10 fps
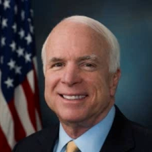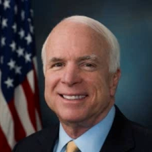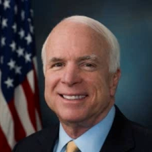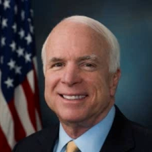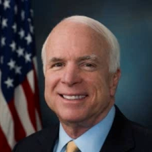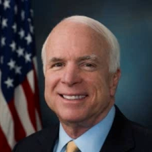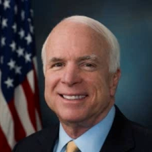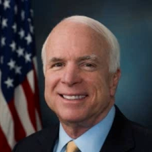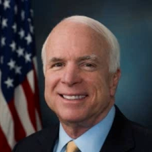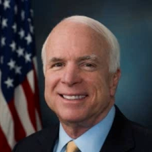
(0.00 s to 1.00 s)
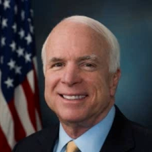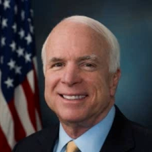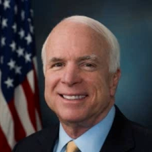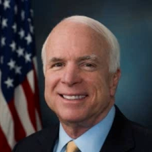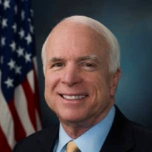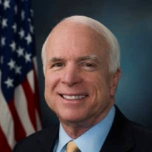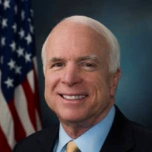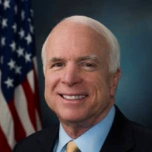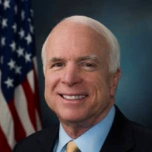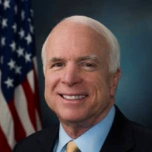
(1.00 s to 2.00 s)

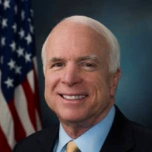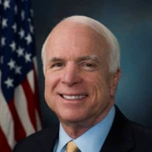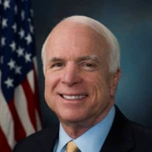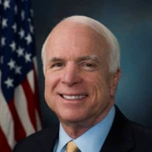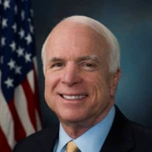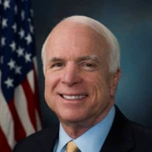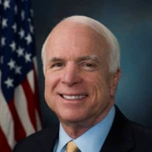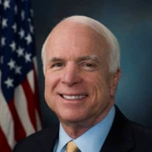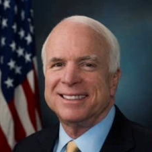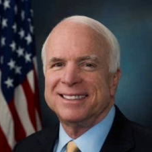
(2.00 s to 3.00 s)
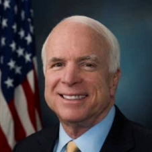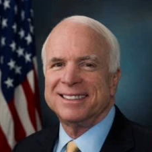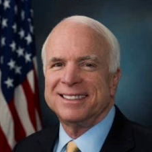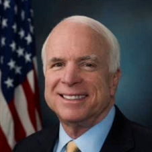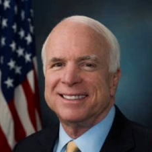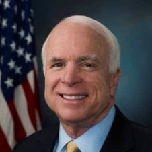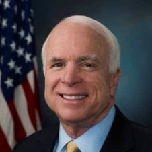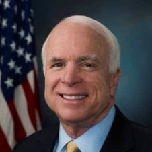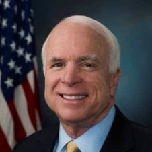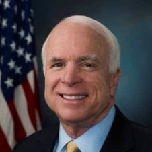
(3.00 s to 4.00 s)

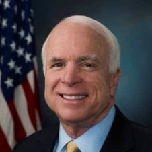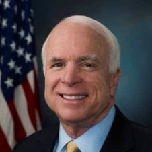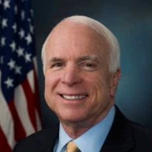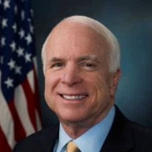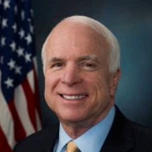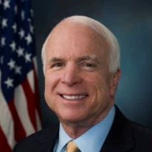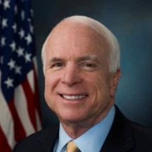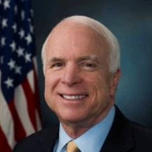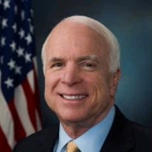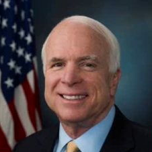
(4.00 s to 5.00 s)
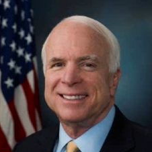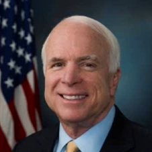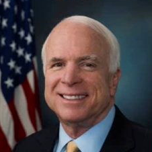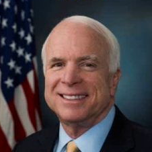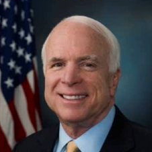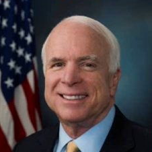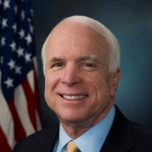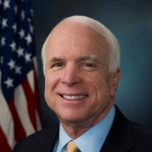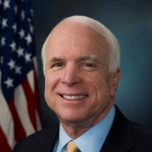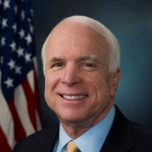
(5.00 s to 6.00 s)

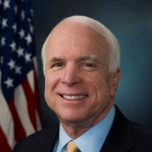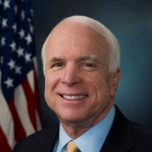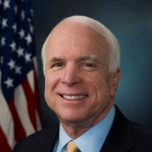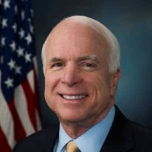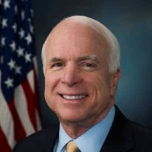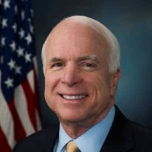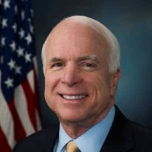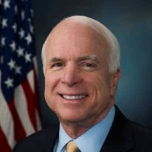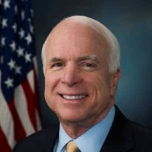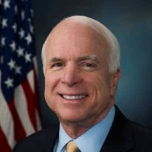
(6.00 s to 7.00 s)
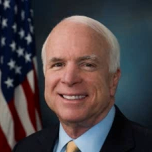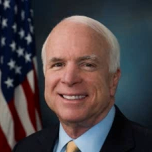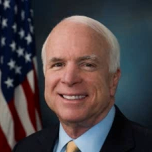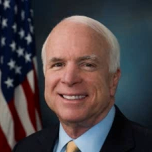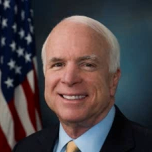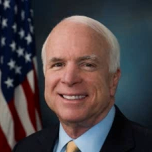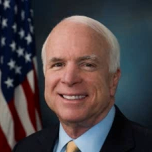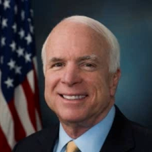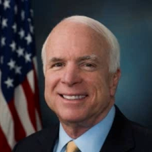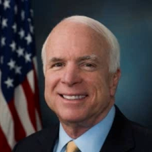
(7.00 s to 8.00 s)
The face doesn't move, so there is nothing to read.